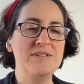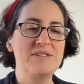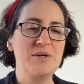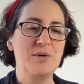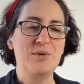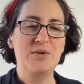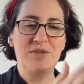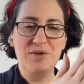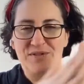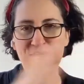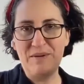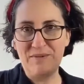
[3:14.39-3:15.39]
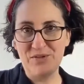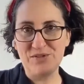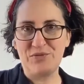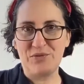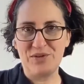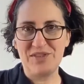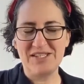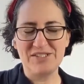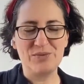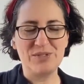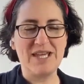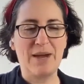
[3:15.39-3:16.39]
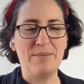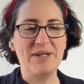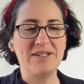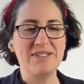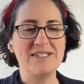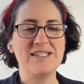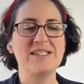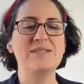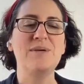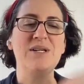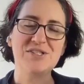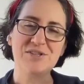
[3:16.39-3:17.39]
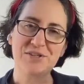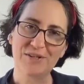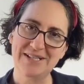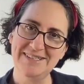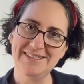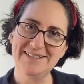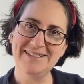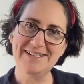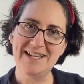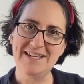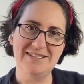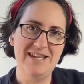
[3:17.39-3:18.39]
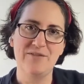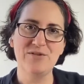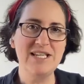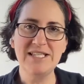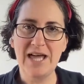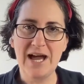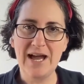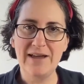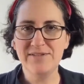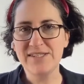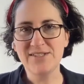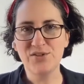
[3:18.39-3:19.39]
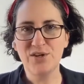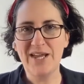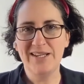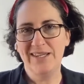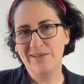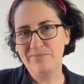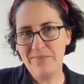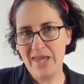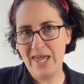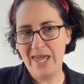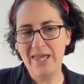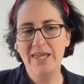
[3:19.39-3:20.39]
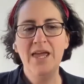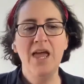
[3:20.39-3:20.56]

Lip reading: So maybe those four things are what's happening on the sales page. So they're in their everyday lives, things are kind of like meh.